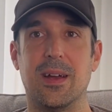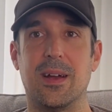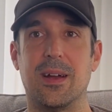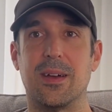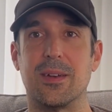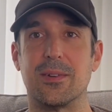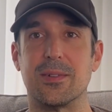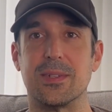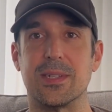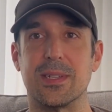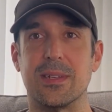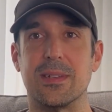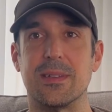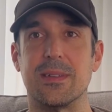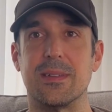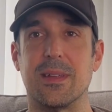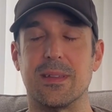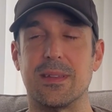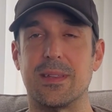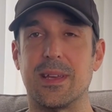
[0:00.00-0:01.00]
Hunter's
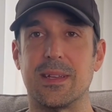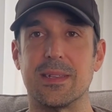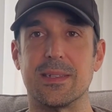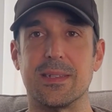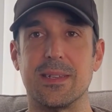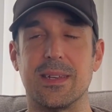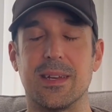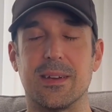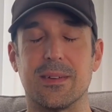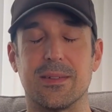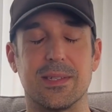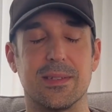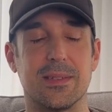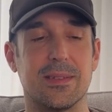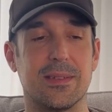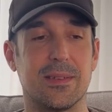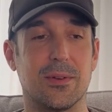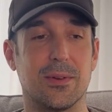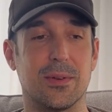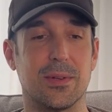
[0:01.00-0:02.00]
in Tennessee now because
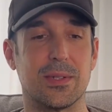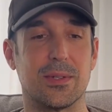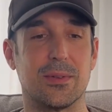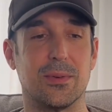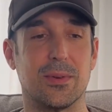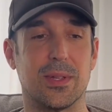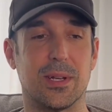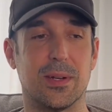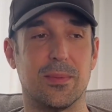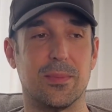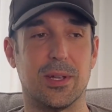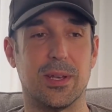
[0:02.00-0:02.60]
he's going to school there.